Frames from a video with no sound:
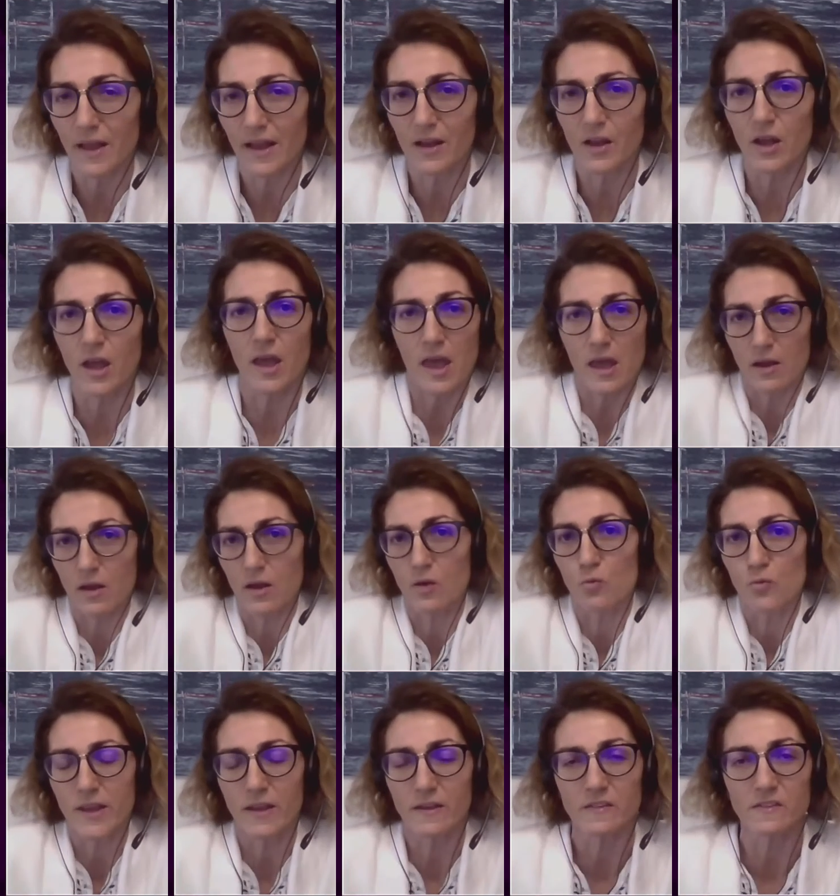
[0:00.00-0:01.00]
uh,
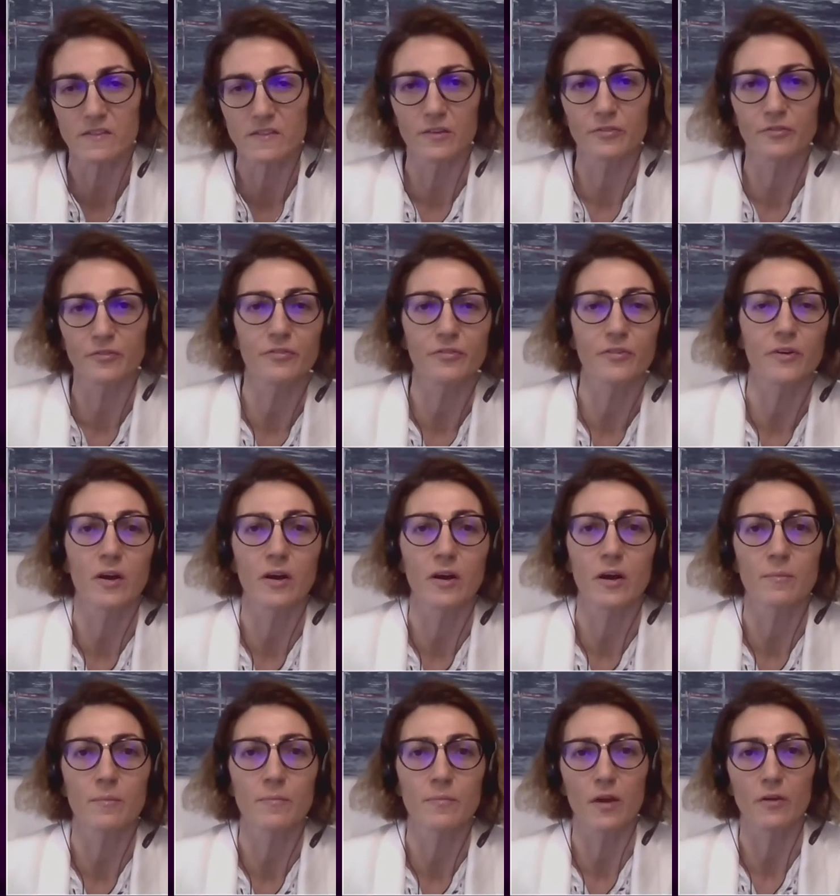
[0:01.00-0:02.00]
areas of,
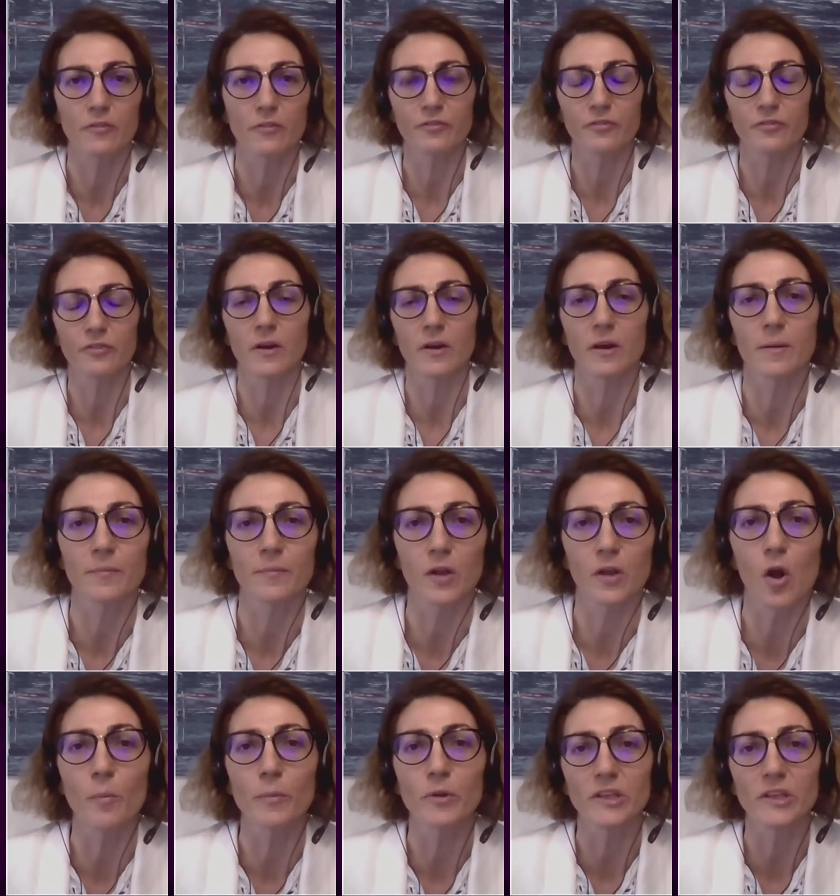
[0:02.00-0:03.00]
uh, of um,
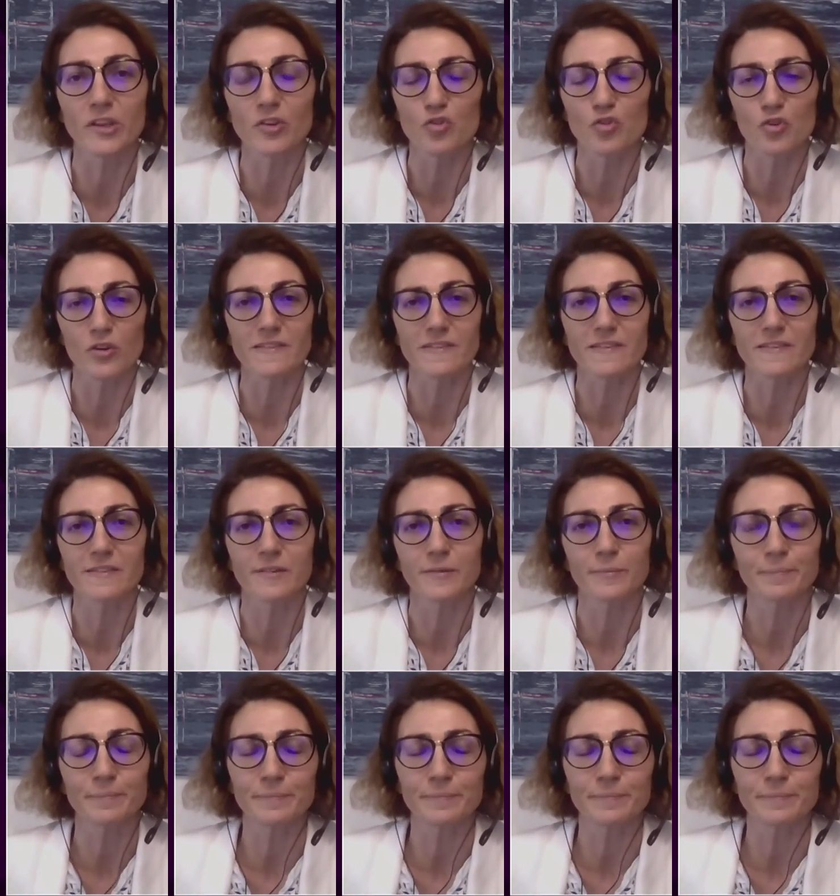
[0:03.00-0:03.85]
common interest.